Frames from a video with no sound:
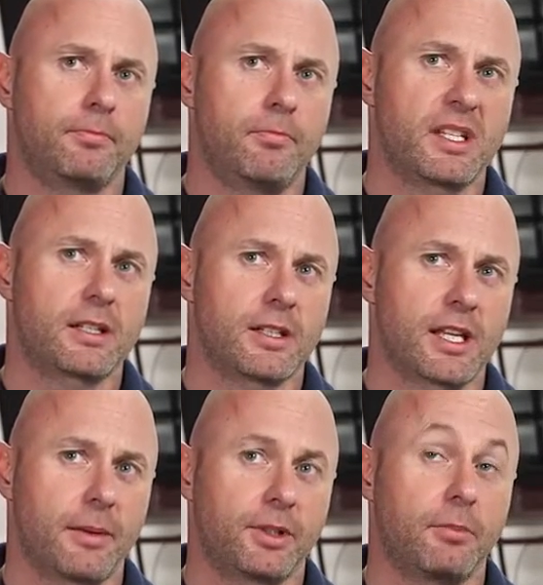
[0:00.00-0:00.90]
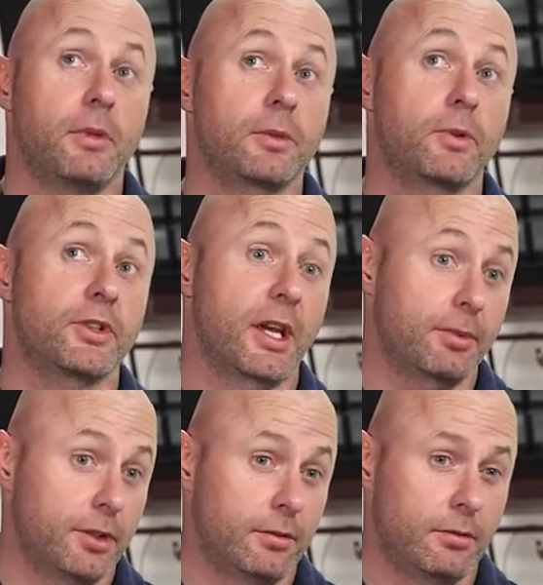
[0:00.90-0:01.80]

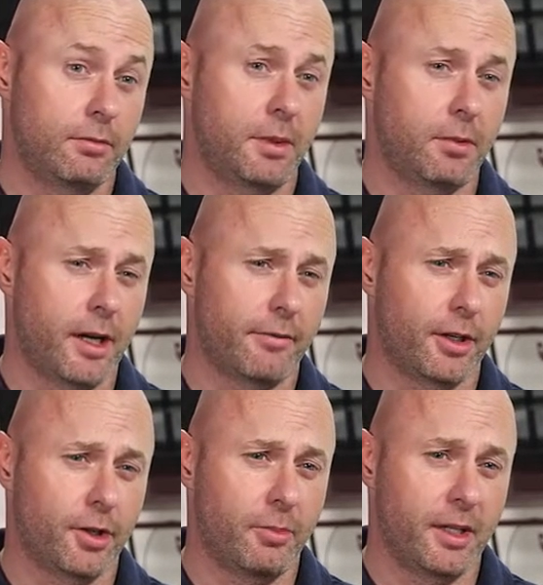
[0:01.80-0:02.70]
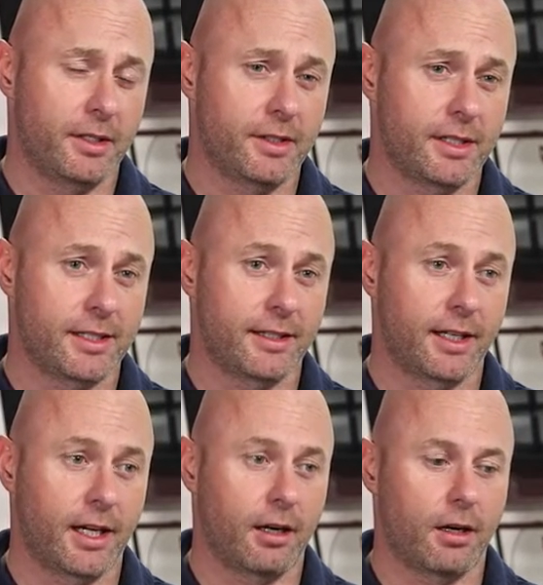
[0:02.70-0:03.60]
misperception people have around opiates is that
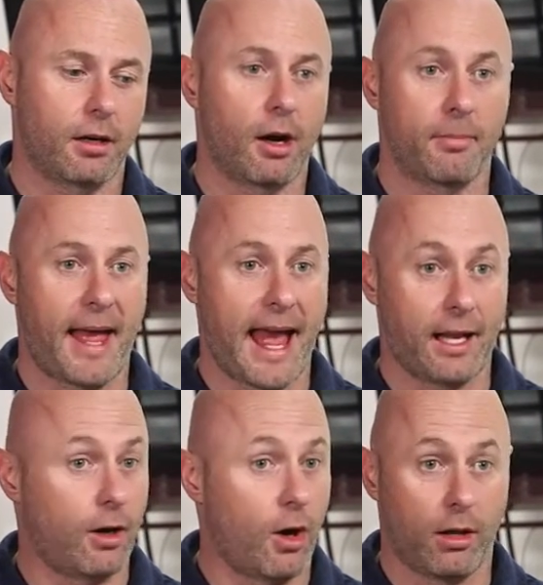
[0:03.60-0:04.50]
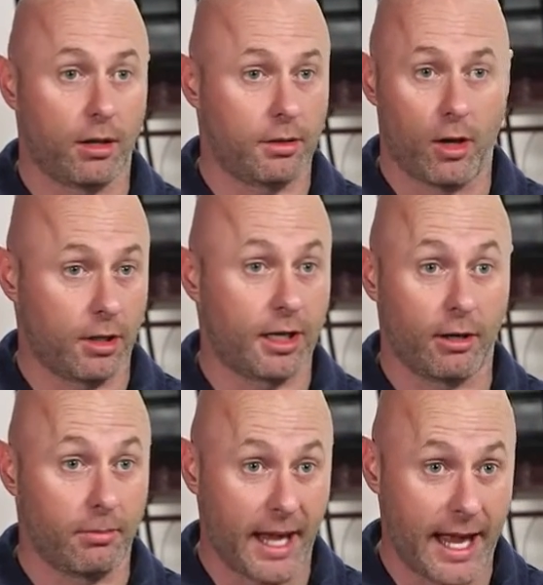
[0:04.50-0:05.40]
they are bad, all in
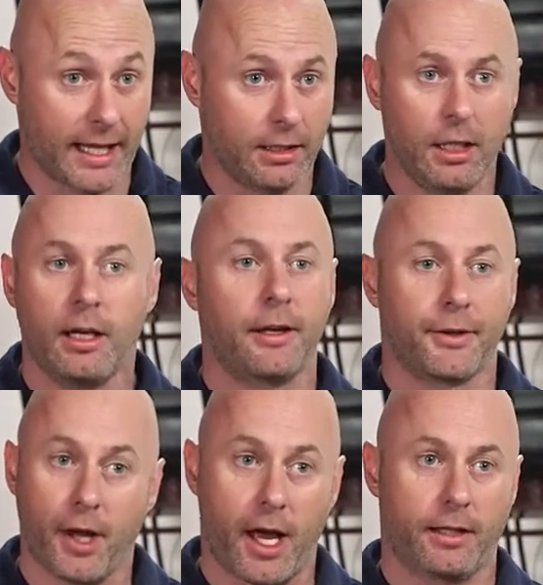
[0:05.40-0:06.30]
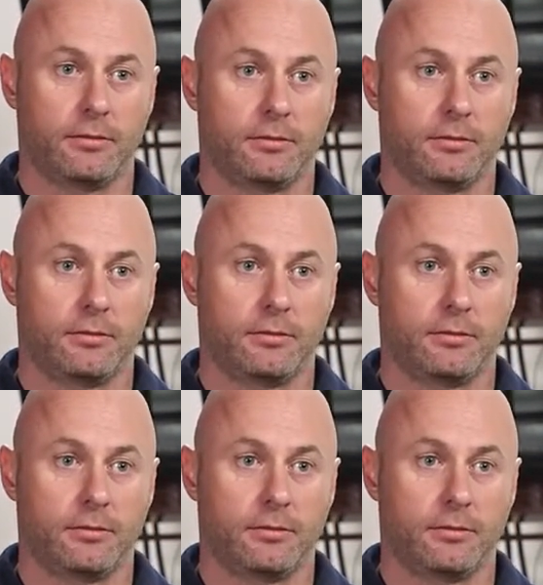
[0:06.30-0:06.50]
all bad. They're not.